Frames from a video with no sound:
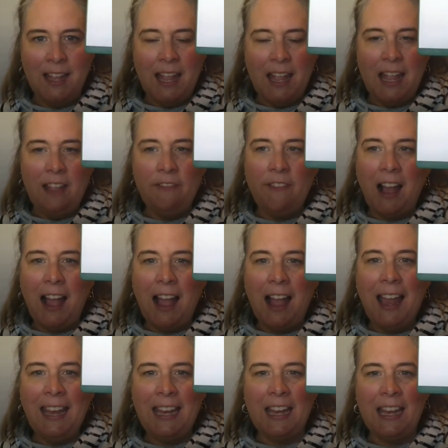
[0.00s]
If
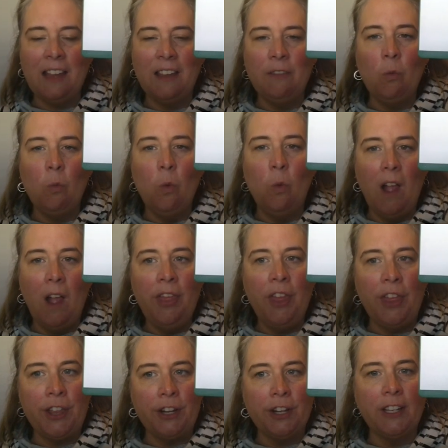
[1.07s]
I give
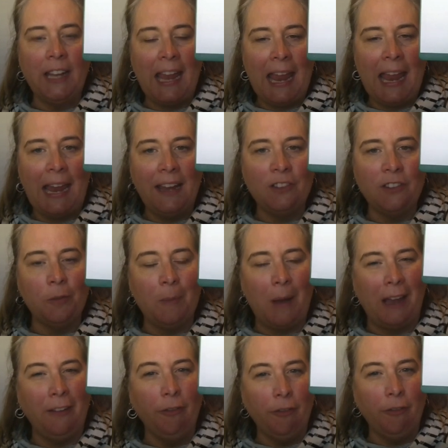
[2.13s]
1/3 cake to my
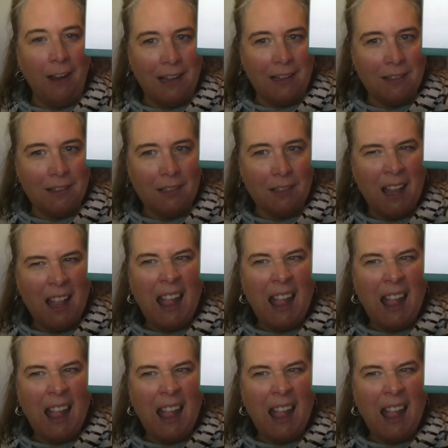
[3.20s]
friends,